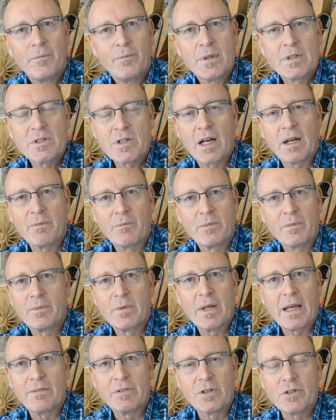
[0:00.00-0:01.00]
stop
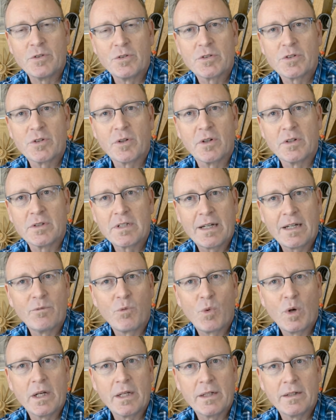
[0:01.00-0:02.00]
having two stores, have
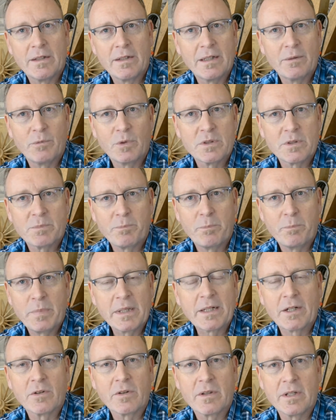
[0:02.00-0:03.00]
one. It was
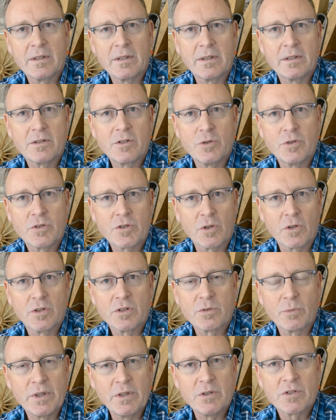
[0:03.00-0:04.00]
bigger than the two
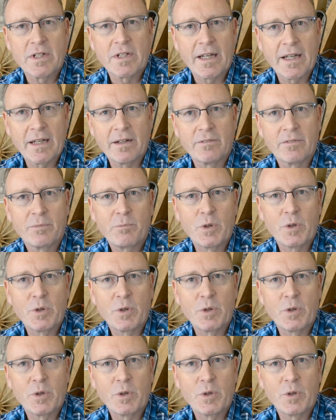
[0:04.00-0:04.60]
stores we used to have